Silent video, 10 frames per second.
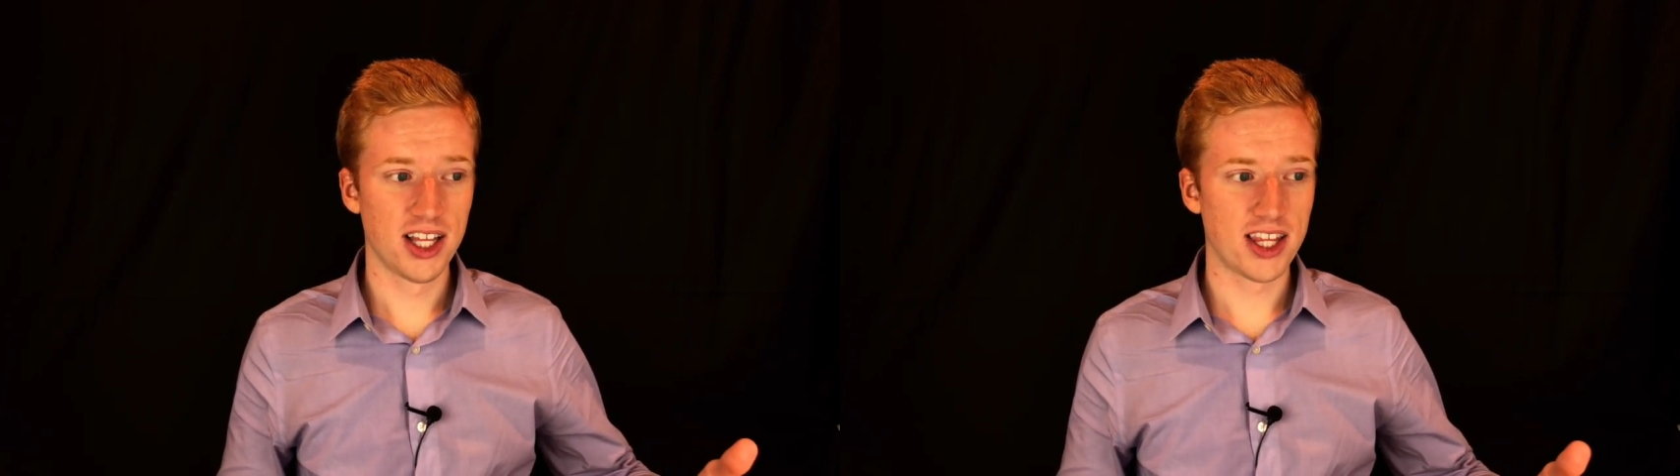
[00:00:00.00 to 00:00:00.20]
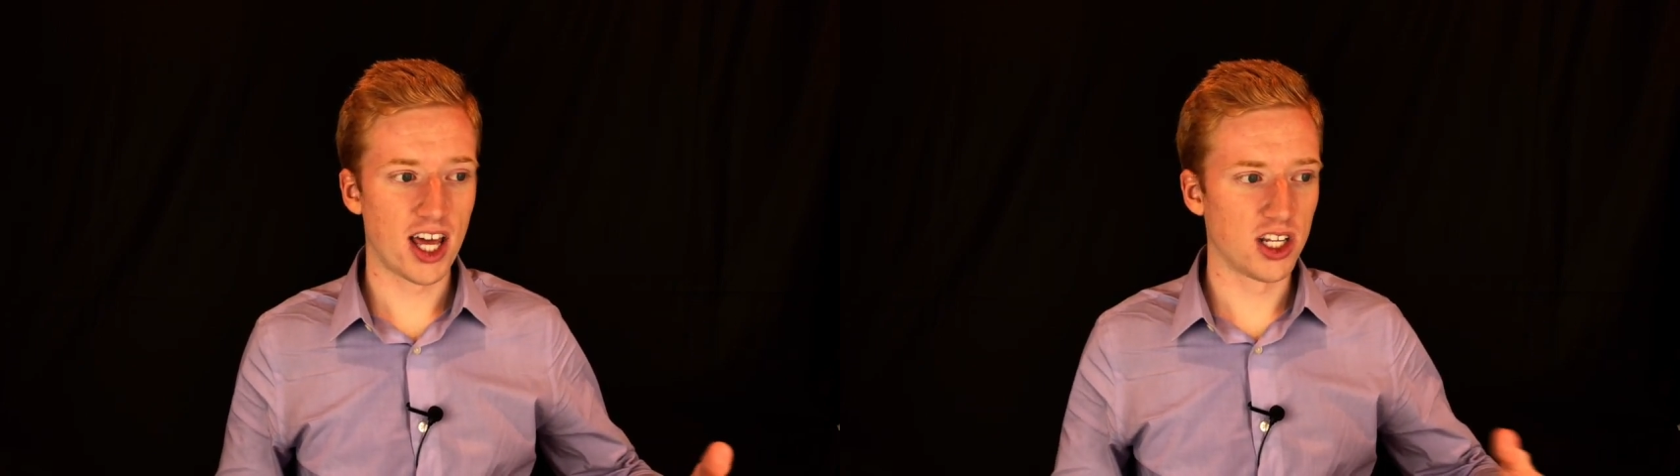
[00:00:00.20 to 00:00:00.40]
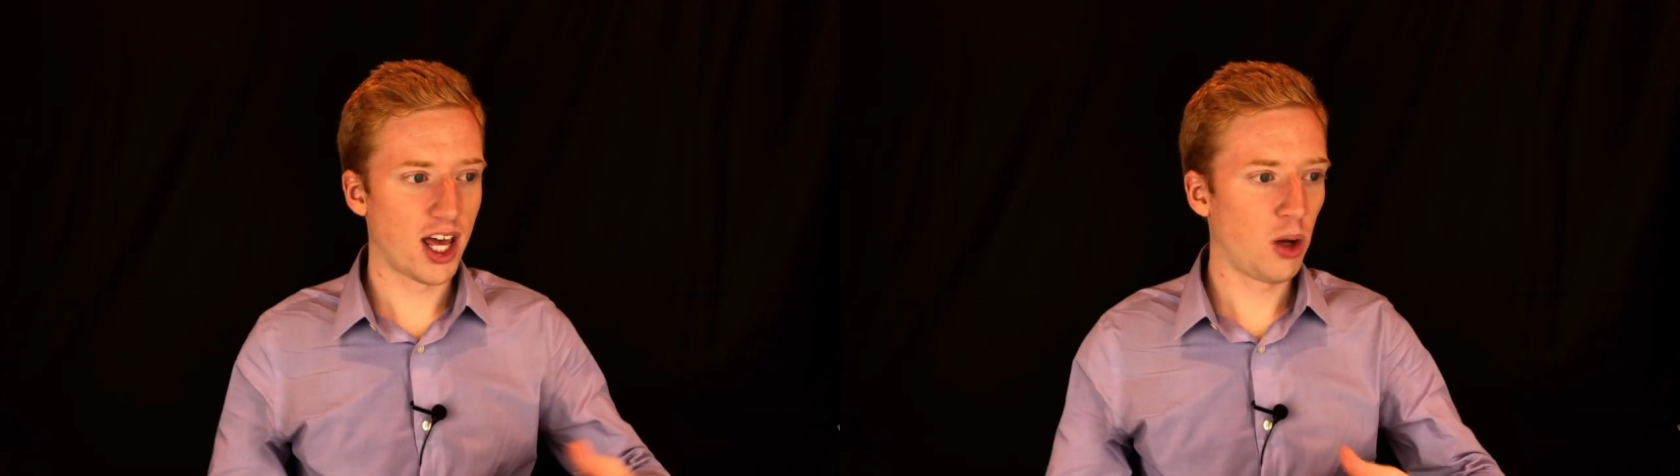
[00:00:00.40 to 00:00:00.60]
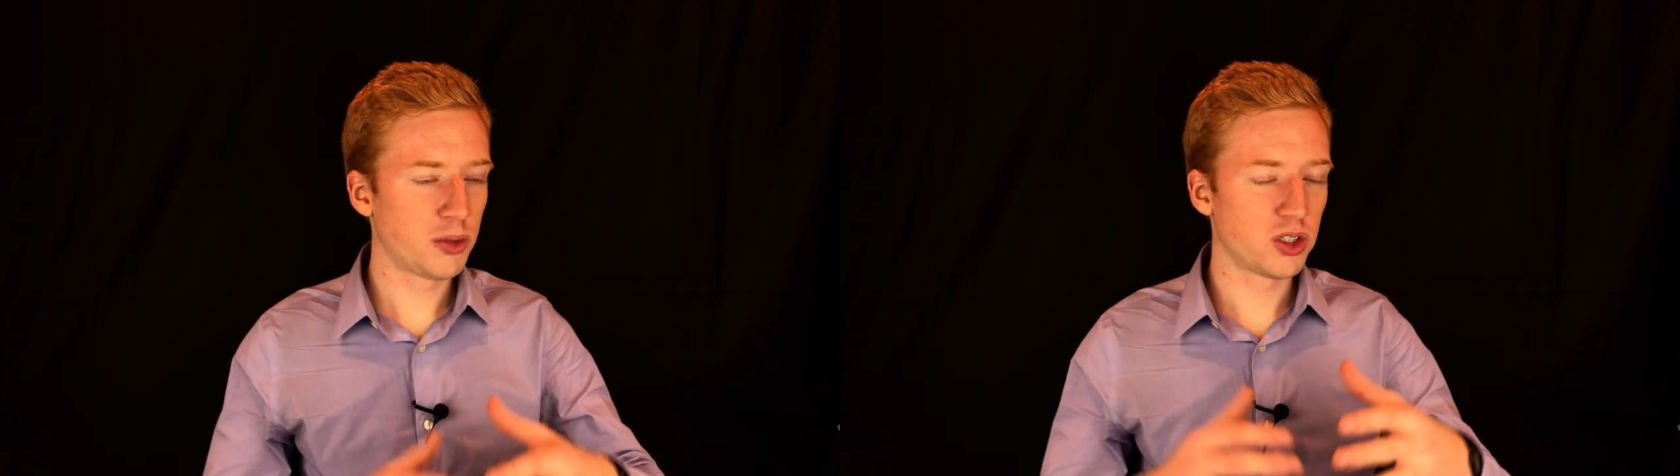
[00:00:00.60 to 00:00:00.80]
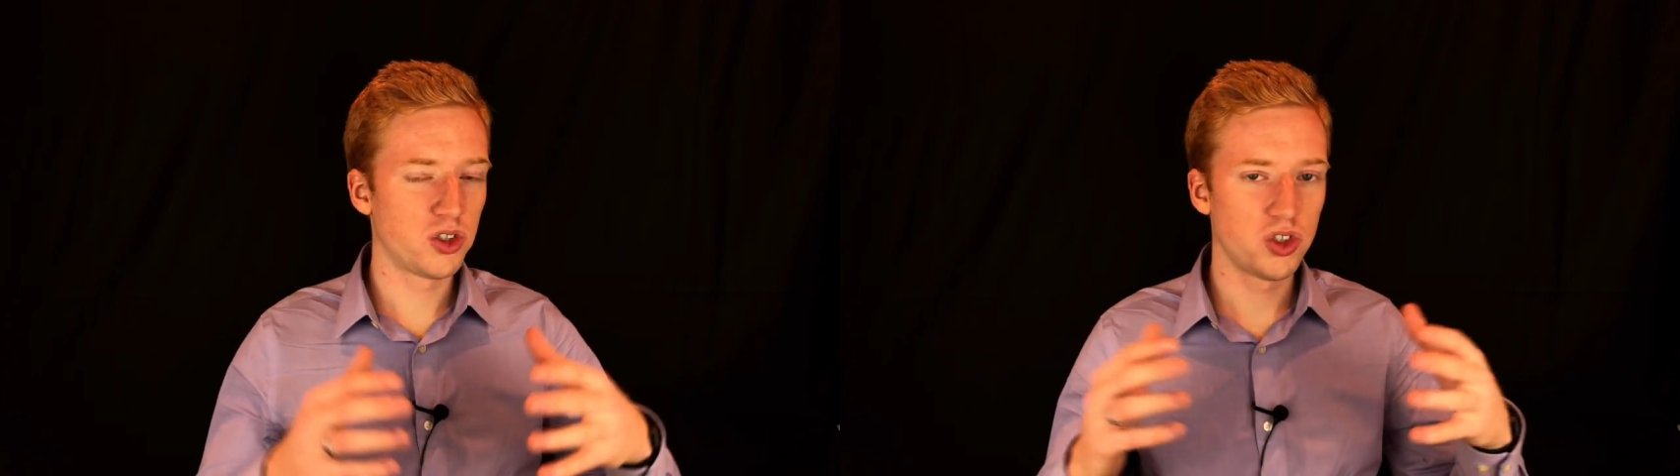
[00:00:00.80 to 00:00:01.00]
that
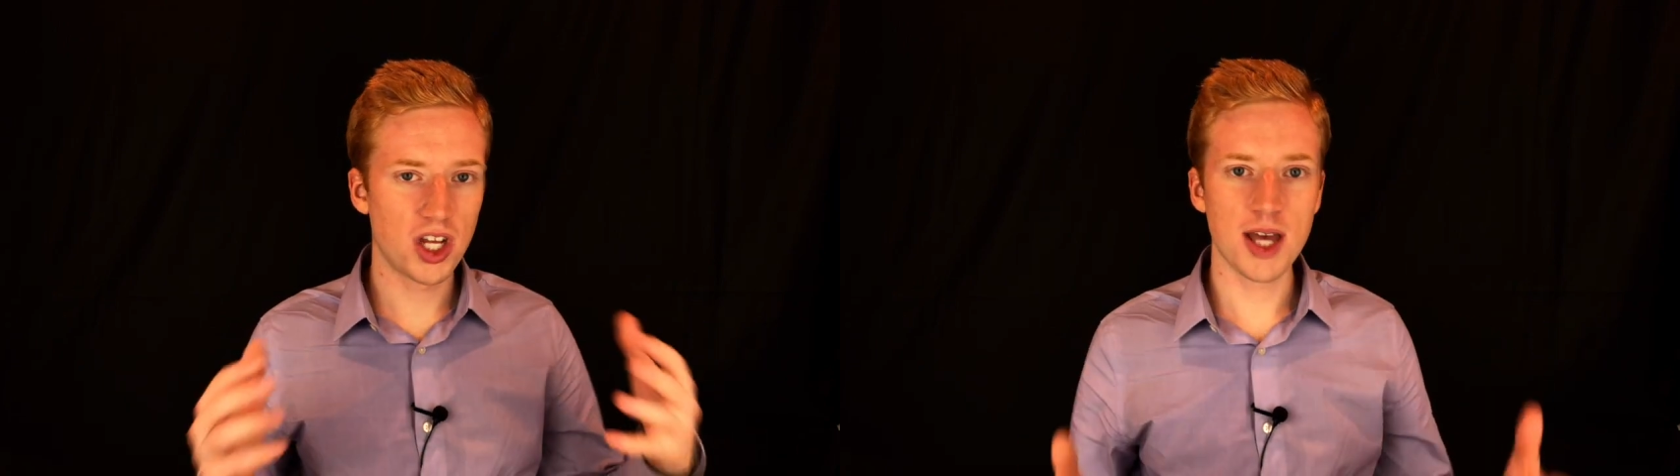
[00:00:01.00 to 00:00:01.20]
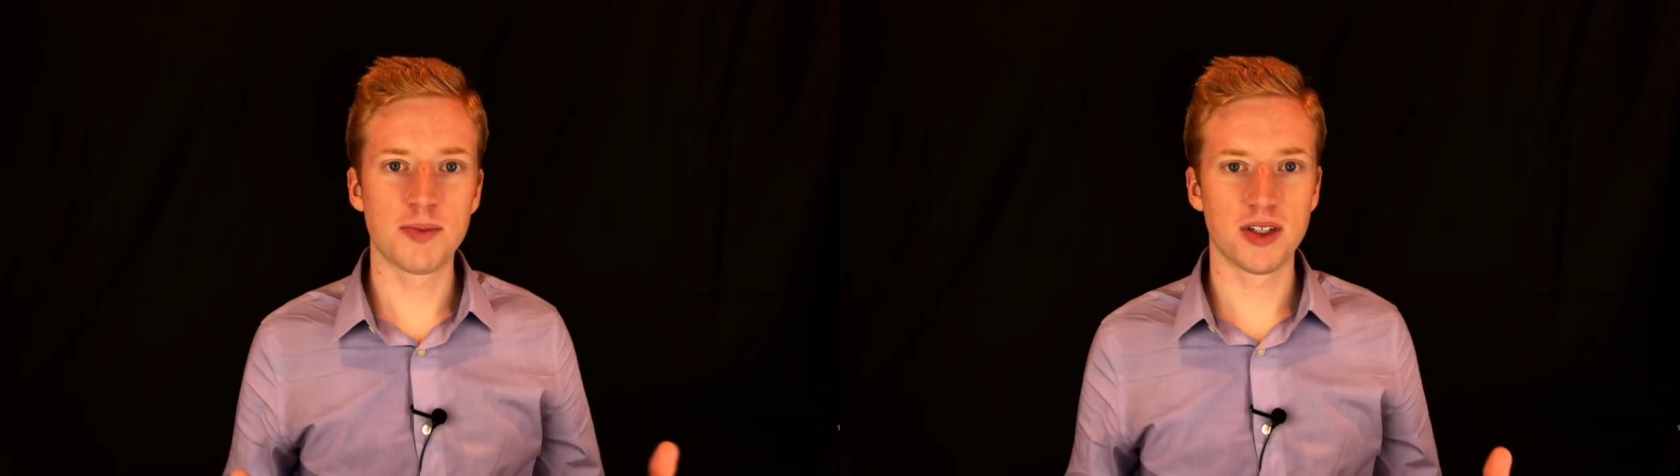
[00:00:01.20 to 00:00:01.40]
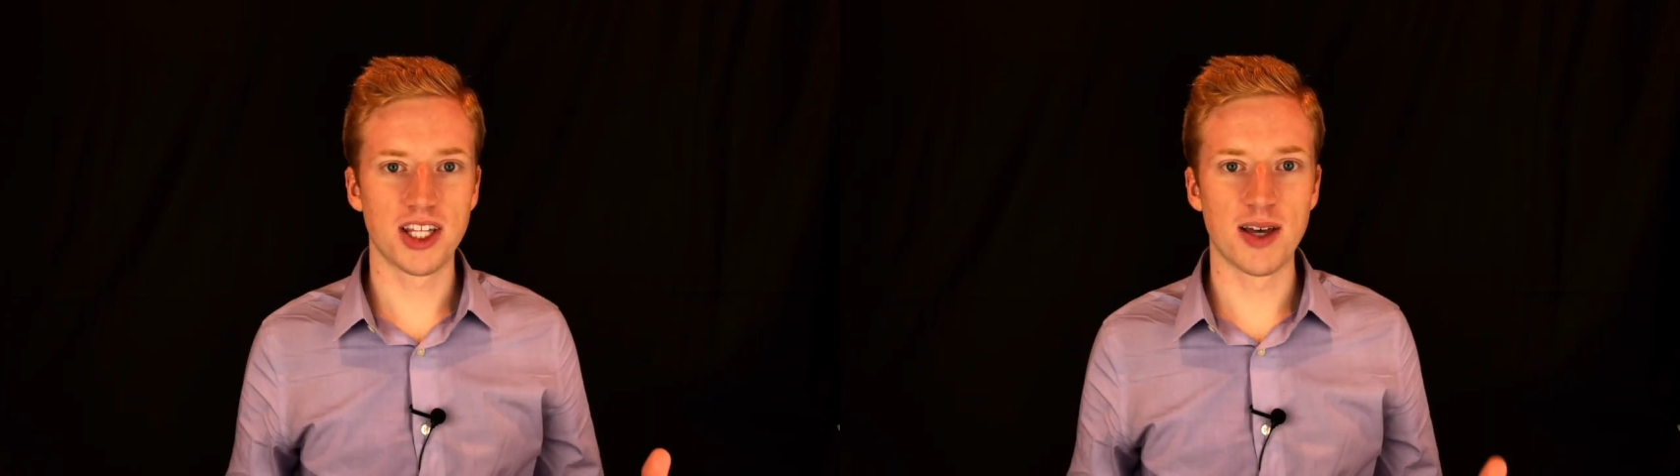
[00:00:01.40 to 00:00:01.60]
helped shape